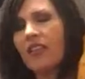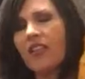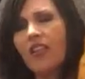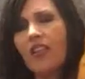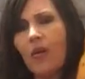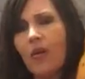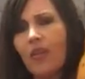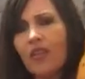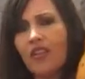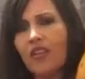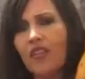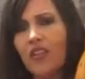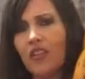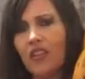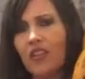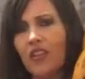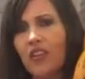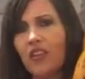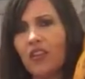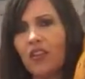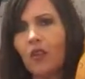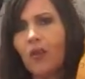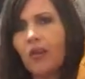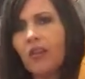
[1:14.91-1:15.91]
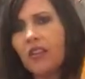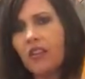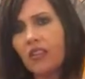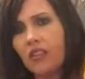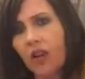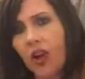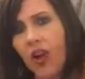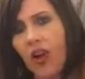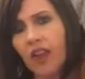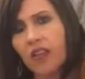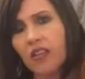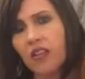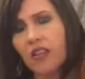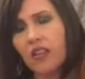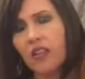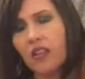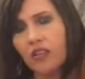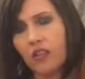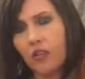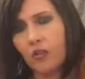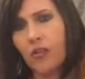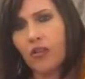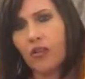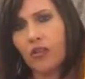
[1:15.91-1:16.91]
it's vintage, so it's lost
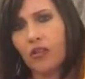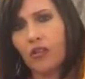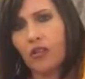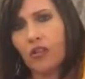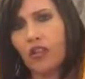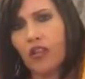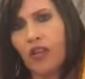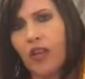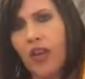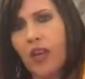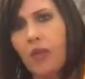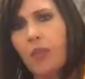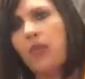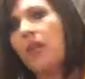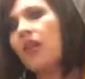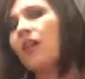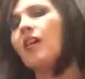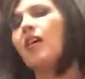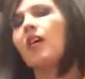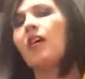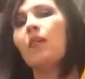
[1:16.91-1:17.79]
its original shape,